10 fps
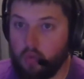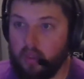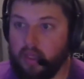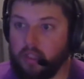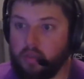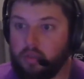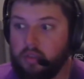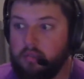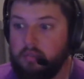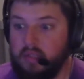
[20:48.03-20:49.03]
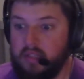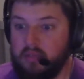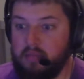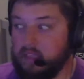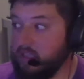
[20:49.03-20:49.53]
will actually
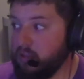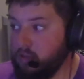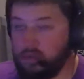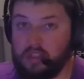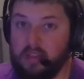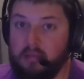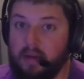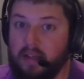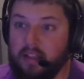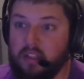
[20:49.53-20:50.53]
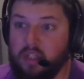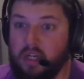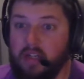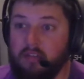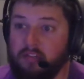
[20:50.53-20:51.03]
be me using the mic and
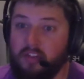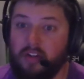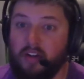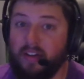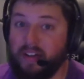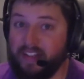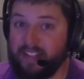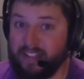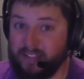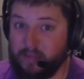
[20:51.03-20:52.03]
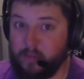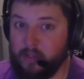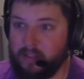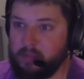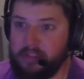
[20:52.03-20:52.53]
trying to figure out how to get it to work,